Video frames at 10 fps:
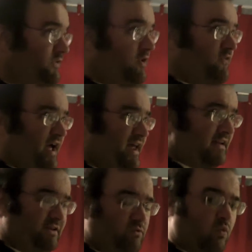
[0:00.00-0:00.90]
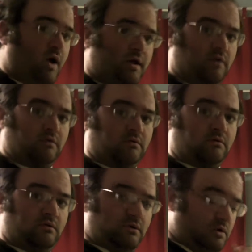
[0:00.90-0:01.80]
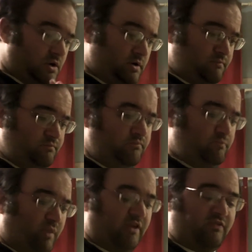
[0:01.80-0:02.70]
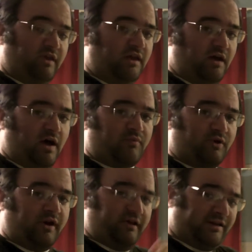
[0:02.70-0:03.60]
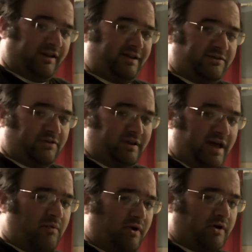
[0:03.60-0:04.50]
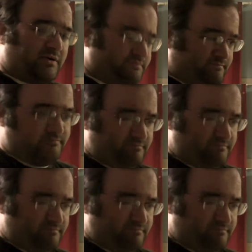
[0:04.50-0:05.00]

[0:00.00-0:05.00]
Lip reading: So if I had at least one PC up and running and connected to the network,